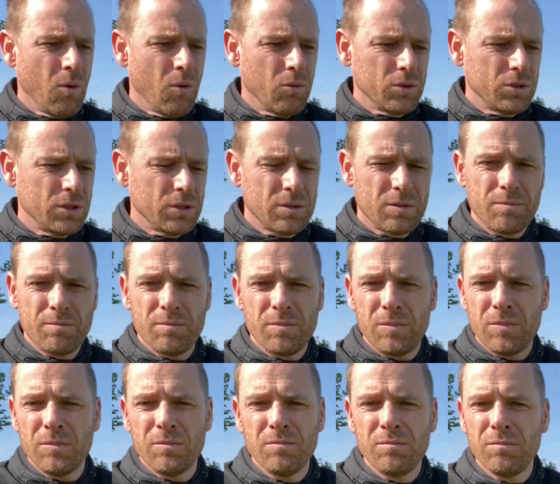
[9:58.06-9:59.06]
just
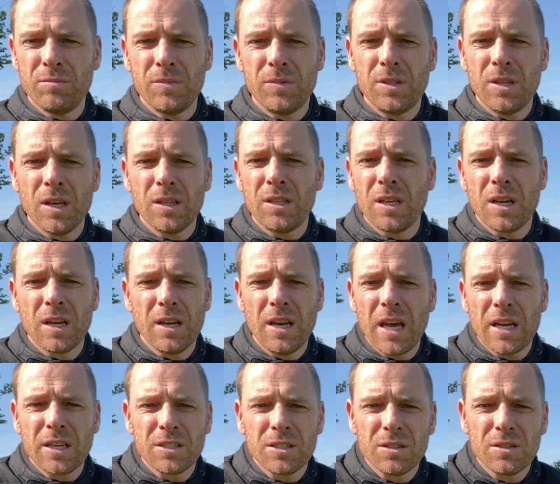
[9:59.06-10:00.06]
dirty
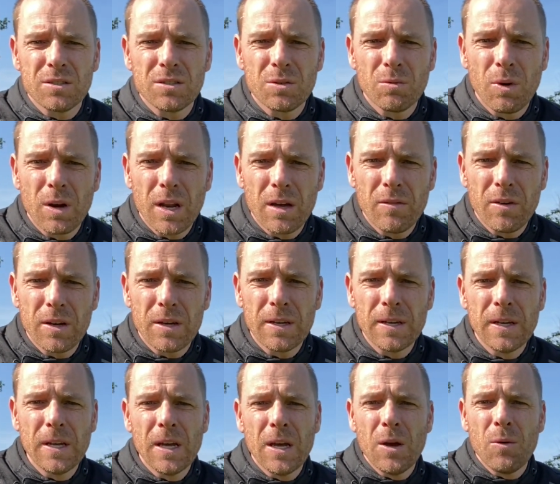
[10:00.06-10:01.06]
connections or whatever
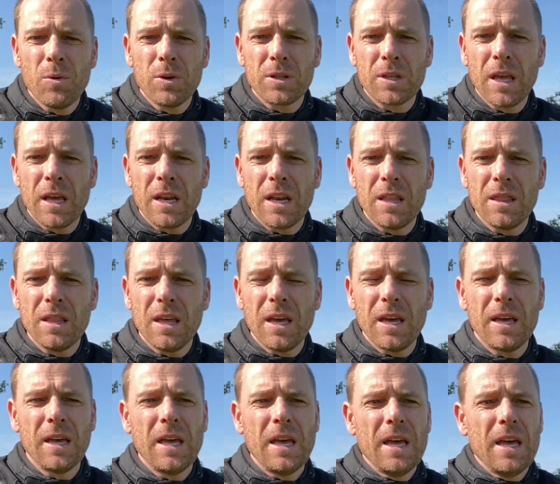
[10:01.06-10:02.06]
would get in
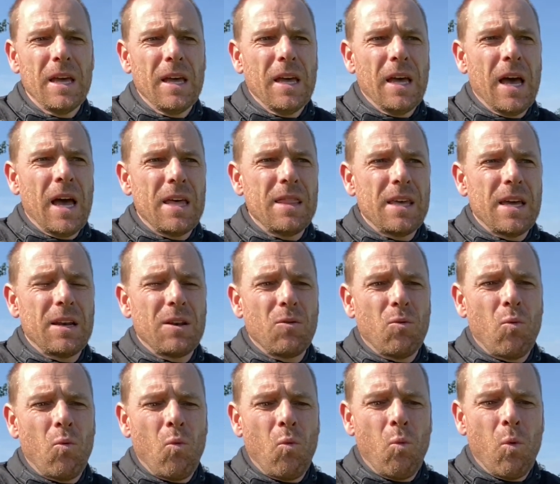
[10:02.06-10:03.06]
there. And then
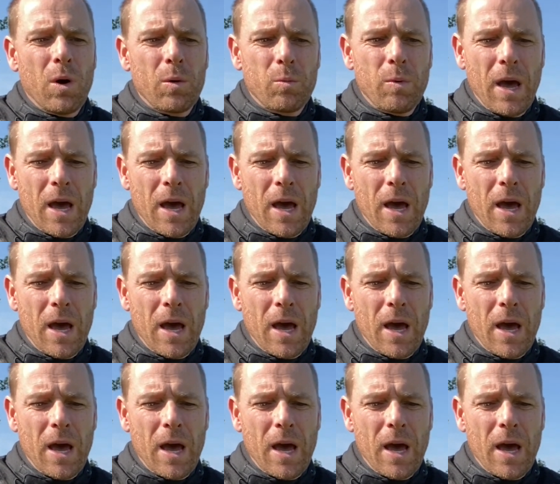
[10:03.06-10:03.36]
what would